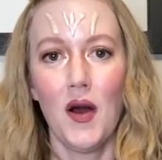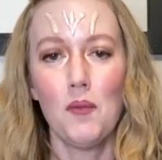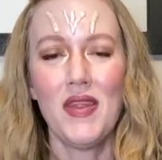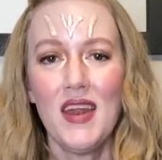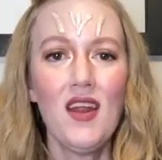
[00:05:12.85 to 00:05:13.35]

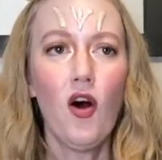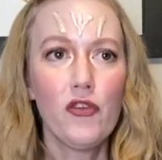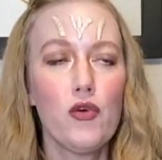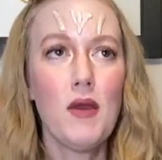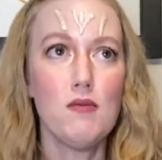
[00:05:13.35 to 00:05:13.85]
But then it
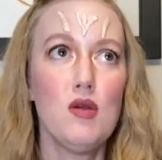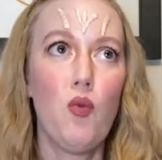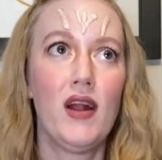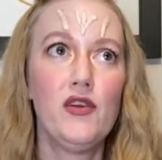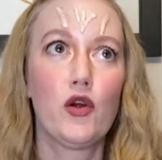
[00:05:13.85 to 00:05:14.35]
also made me
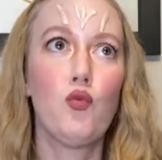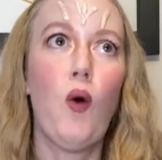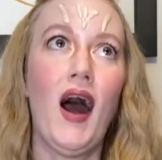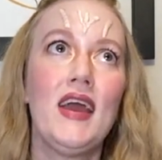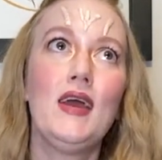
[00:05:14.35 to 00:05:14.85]
wonder
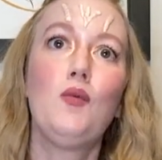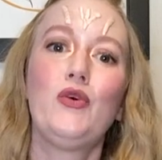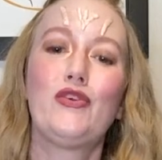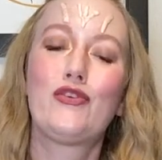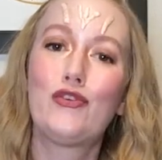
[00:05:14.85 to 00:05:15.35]
why it
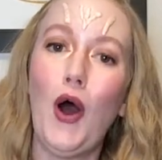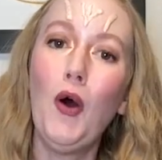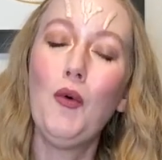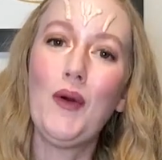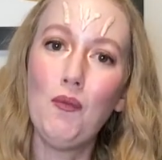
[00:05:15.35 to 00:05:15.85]
was
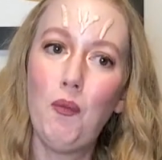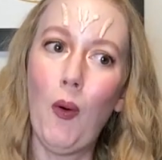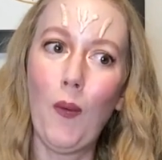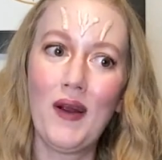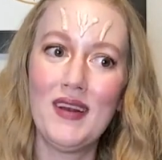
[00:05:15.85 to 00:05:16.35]
so
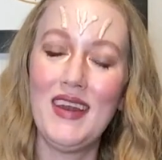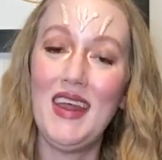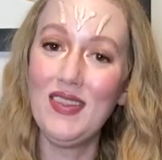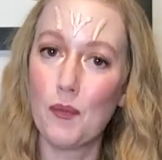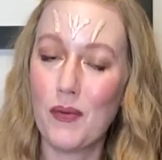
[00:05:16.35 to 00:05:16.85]
important
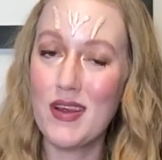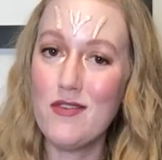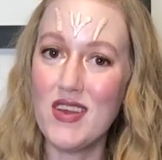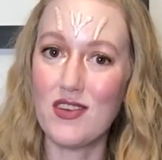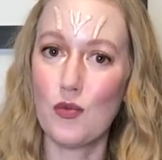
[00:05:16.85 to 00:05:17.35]
in the
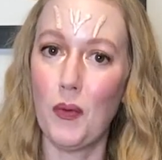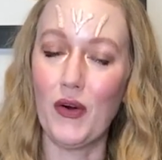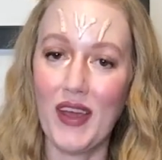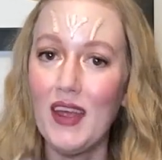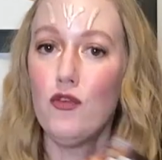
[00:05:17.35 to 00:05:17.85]
previous
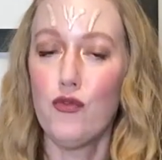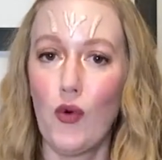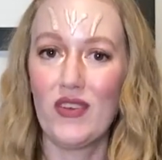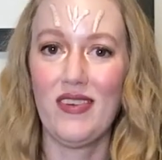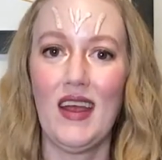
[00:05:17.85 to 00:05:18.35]
book, in
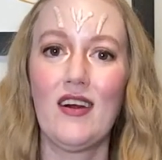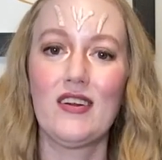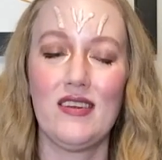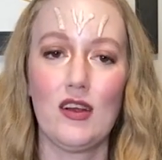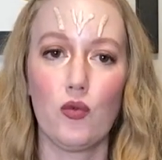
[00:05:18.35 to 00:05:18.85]
Force
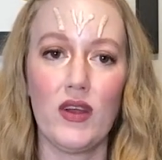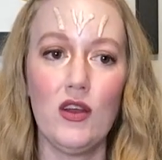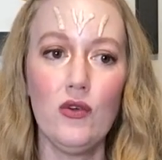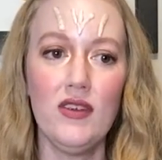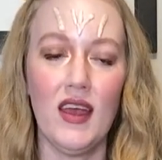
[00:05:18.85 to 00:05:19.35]
Heretic
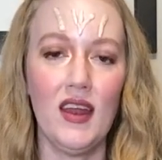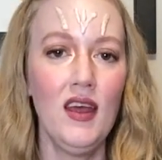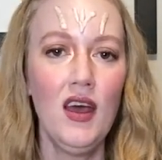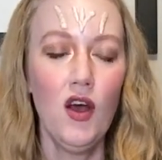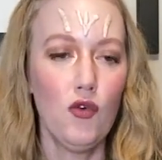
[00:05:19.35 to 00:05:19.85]
Reunion,
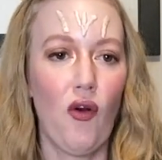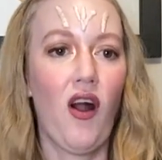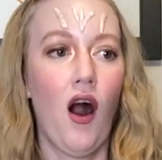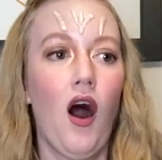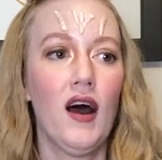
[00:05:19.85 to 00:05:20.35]
for
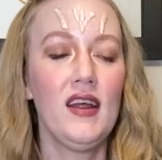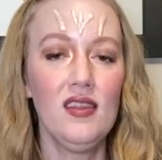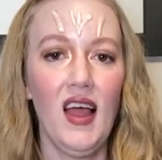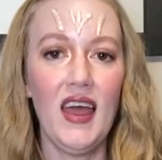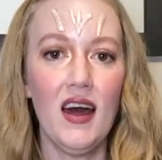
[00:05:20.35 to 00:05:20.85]
Han and
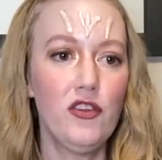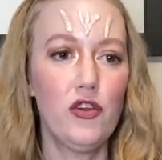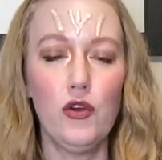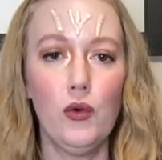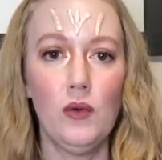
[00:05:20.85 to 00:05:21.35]
Leia
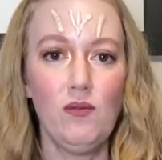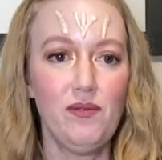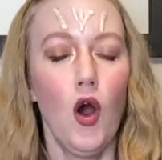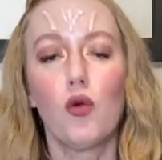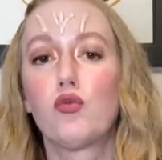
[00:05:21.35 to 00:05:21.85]
to
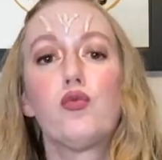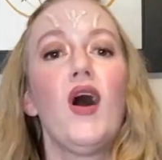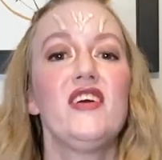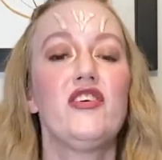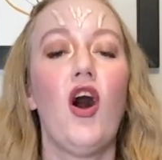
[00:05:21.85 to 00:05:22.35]

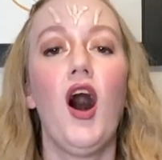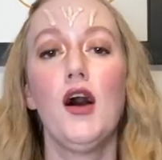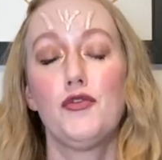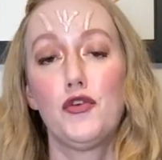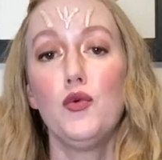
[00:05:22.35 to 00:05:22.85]
rush
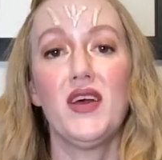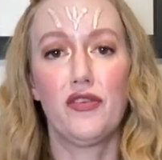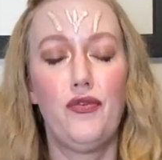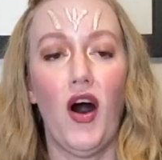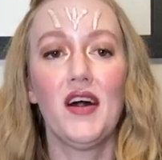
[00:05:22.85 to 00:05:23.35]
off to
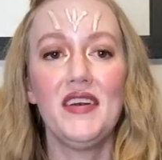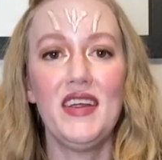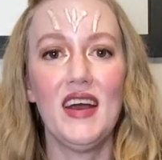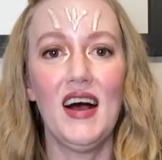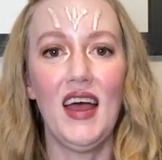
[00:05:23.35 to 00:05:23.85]

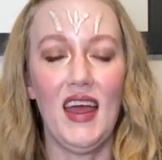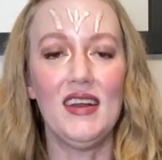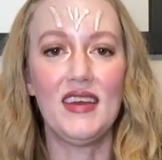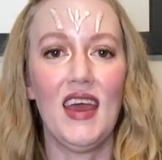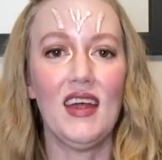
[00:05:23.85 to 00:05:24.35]
Esfandia
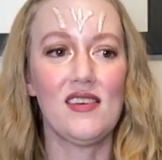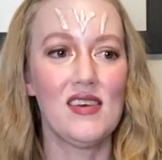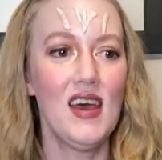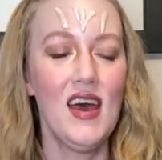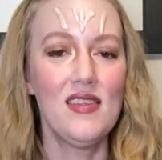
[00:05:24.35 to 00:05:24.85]
and get
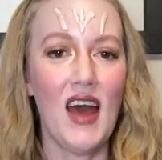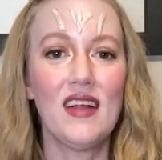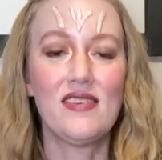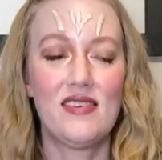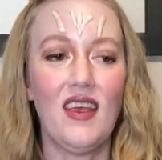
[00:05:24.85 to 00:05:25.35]

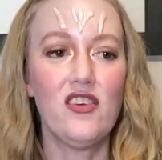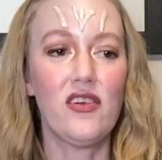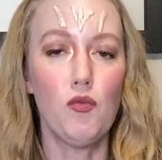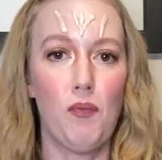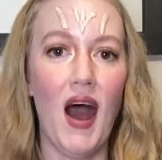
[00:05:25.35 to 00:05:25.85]
that
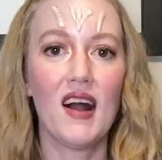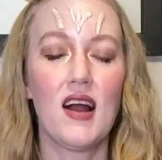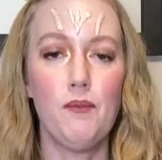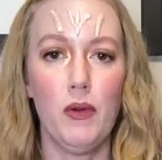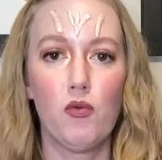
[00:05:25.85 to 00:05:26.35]
station back
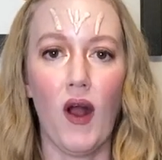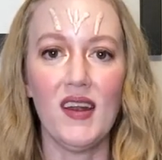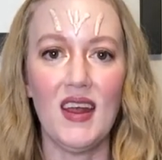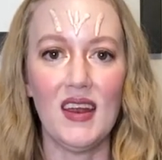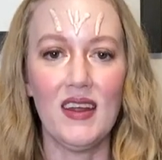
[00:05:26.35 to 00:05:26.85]
up and
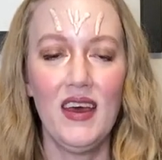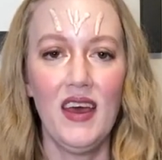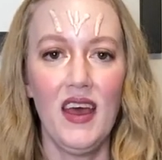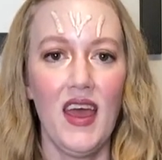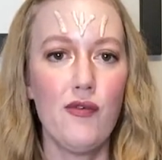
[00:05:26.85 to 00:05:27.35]
running,
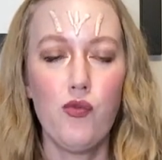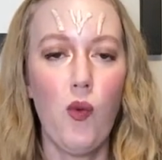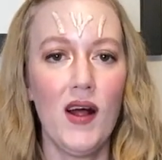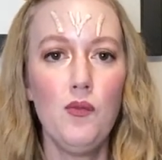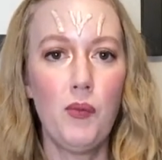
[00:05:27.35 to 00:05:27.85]
if
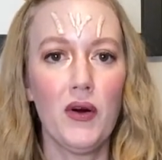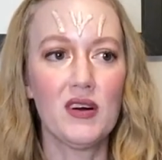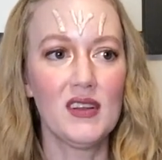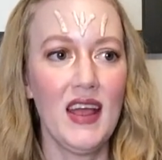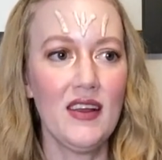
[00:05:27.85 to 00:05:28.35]
one book
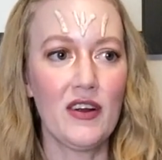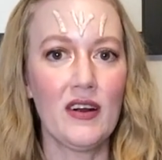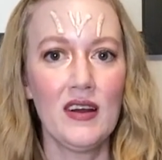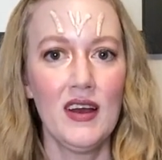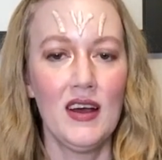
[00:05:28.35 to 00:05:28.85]

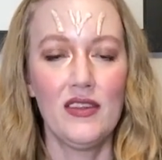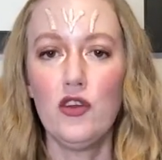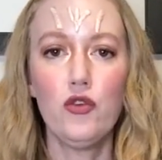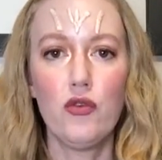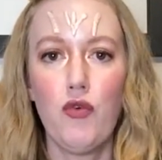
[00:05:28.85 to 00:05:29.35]
later the
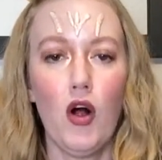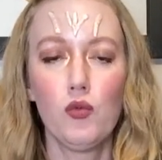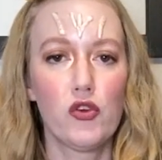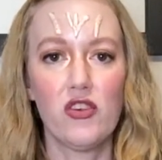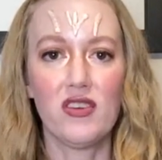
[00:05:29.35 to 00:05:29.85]
Yuuzhan Vong
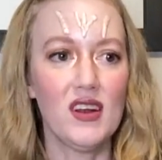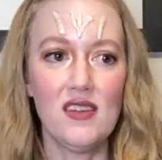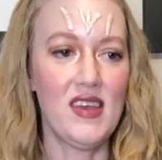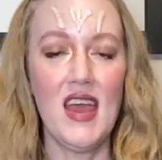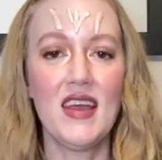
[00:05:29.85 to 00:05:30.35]
were just going to
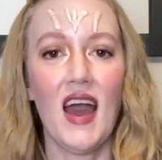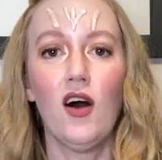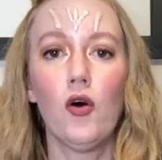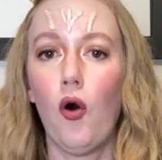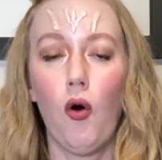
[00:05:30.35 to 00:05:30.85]
take
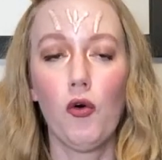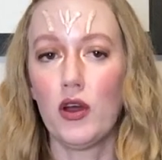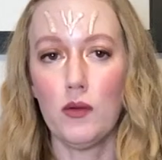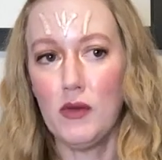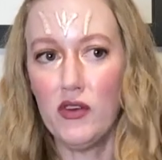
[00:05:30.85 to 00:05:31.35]
out all
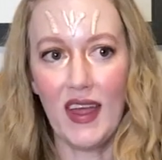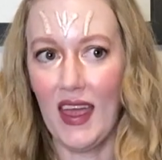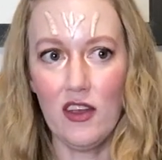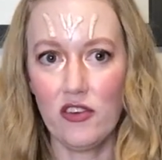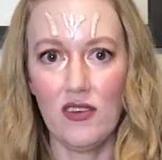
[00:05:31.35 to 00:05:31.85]

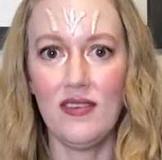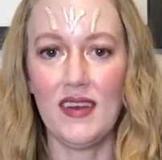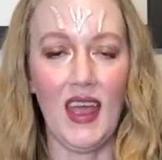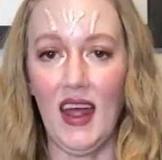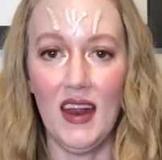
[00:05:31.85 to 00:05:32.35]
communications
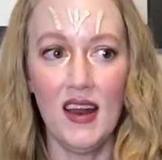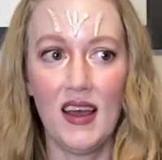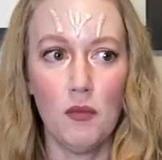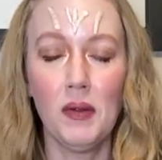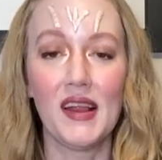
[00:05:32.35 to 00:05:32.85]
again in a
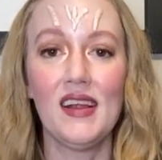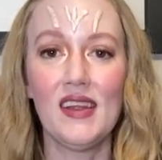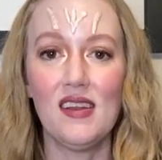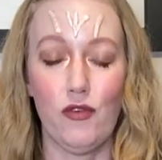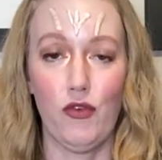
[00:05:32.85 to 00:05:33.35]
completely
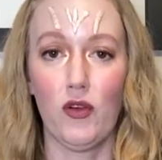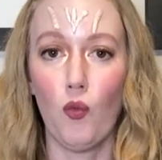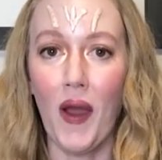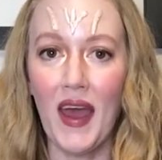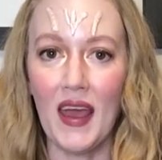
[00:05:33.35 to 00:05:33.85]
different
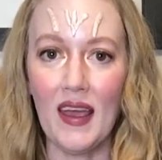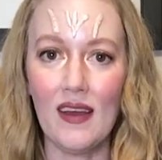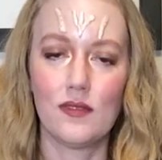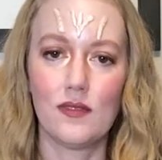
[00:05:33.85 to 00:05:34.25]
way.